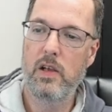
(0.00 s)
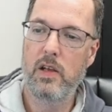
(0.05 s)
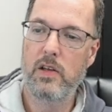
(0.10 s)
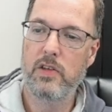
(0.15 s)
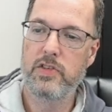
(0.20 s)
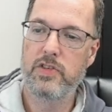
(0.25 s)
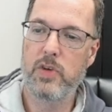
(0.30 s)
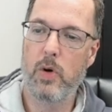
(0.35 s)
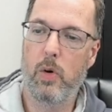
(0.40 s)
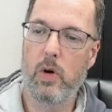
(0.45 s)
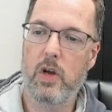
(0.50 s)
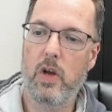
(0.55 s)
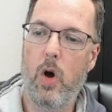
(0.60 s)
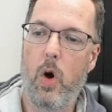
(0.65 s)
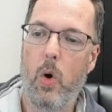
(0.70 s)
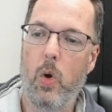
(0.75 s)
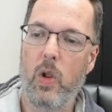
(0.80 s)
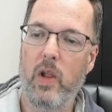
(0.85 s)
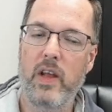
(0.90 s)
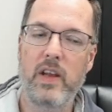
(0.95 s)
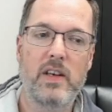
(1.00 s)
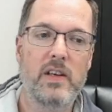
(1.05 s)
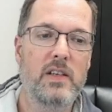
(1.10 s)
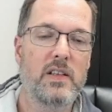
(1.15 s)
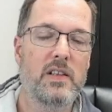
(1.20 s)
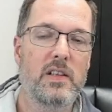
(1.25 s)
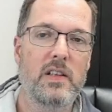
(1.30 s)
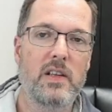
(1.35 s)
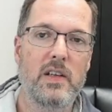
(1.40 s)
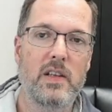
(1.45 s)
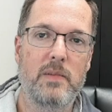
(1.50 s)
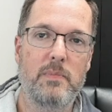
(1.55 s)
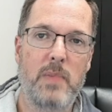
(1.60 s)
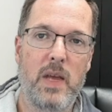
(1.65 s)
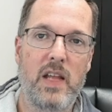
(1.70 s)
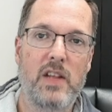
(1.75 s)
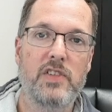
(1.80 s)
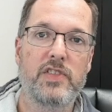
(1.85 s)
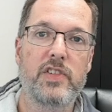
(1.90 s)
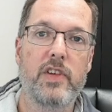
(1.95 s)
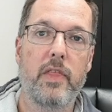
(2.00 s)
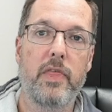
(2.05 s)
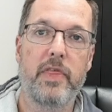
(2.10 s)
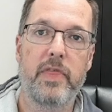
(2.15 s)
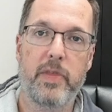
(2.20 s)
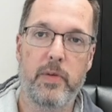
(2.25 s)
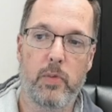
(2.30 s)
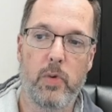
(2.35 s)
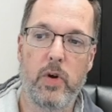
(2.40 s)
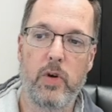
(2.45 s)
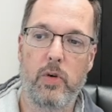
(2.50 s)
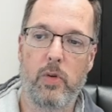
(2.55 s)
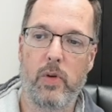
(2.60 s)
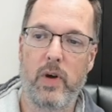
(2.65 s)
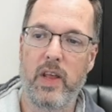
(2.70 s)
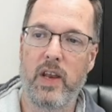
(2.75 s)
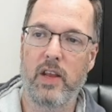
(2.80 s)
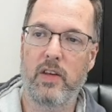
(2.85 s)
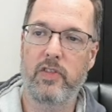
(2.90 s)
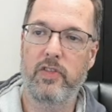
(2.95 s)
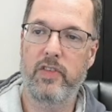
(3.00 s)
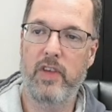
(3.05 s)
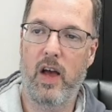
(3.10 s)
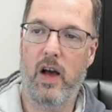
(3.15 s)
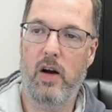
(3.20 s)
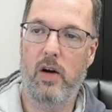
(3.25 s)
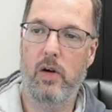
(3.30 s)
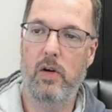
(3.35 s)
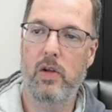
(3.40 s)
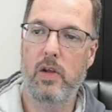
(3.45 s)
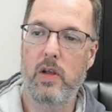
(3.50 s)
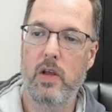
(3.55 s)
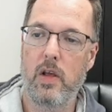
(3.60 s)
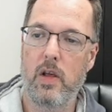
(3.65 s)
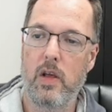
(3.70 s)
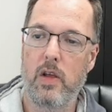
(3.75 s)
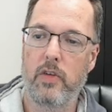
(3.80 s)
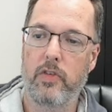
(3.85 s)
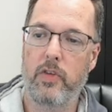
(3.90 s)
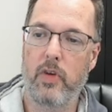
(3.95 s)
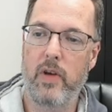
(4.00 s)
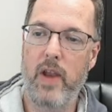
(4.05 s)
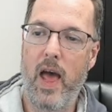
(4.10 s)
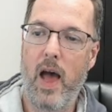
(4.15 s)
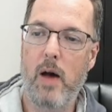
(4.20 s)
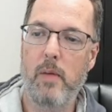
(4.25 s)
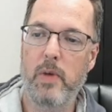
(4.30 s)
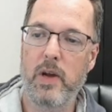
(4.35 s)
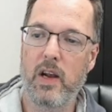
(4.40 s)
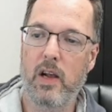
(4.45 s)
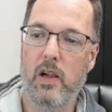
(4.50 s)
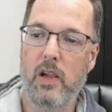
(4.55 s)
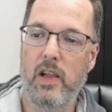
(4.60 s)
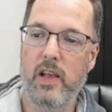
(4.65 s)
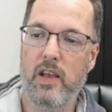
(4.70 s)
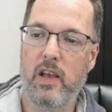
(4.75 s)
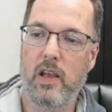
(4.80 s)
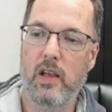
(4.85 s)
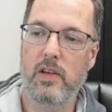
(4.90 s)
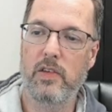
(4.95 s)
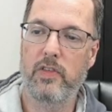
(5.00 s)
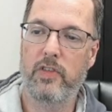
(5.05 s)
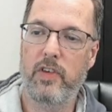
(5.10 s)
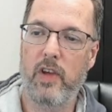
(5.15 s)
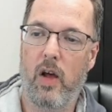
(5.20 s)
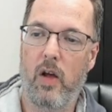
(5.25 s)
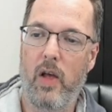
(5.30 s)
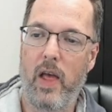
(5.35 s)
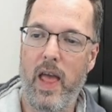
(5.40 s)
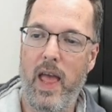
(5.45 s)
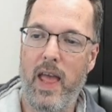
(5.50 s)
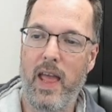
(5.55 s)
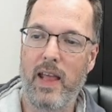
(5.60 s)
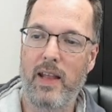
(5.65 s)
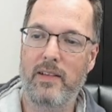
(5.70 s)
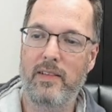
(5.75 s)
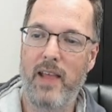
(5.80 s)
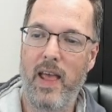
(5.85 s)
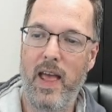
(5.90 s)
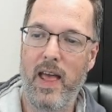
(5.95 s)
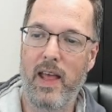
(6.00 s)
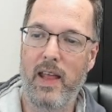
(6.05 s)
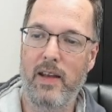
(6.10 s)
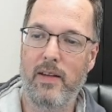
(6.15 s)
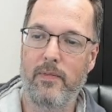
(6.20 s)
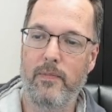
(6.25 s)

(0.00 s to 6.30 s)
So a colon means through in Excel. So now I'm going to click cell A10.